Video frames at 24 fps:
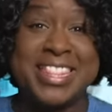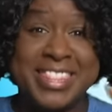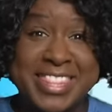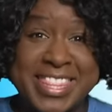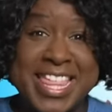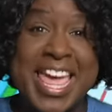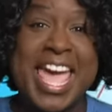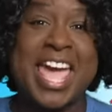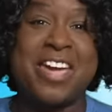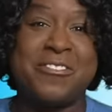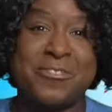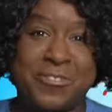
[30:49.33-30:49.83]

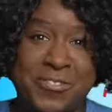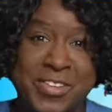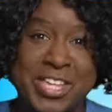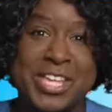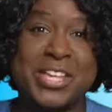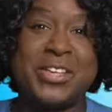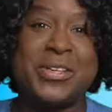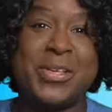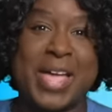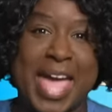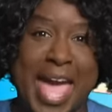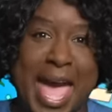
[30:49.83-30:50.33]
They feel
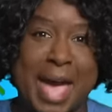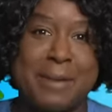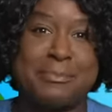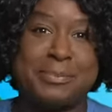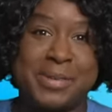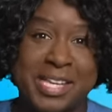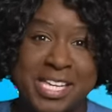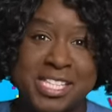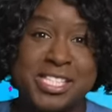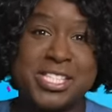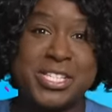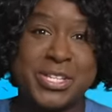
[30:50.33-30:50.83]

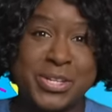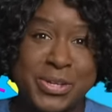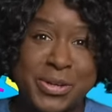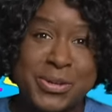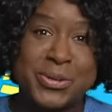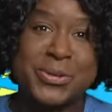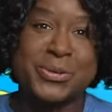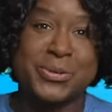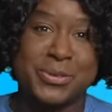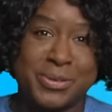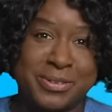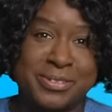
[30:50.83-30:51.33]
happy
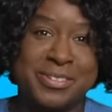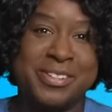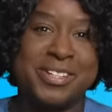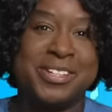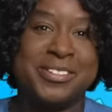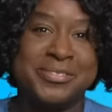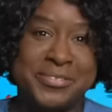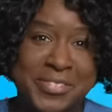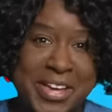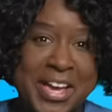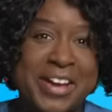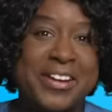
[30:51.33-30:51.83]
too
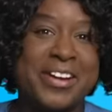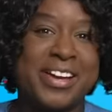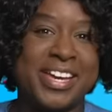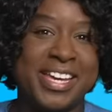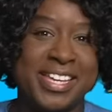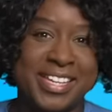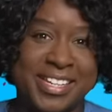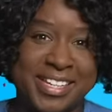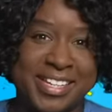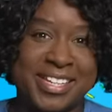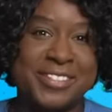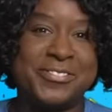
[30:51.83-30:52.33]

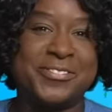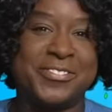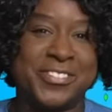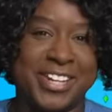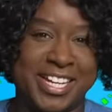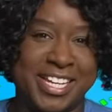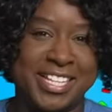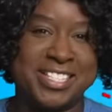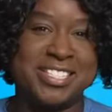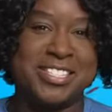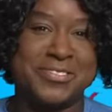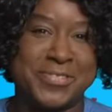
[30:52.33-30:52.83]
good,
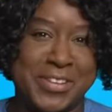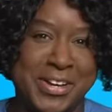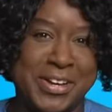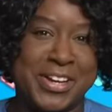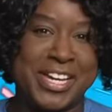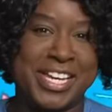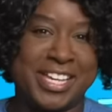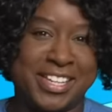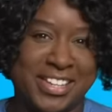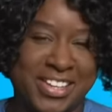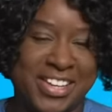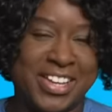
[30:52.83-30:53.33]
friends,
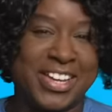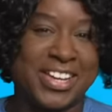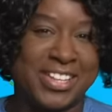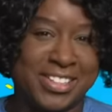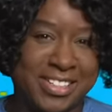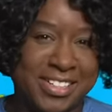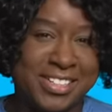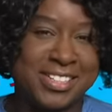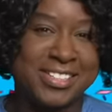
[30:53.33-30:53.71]
very good.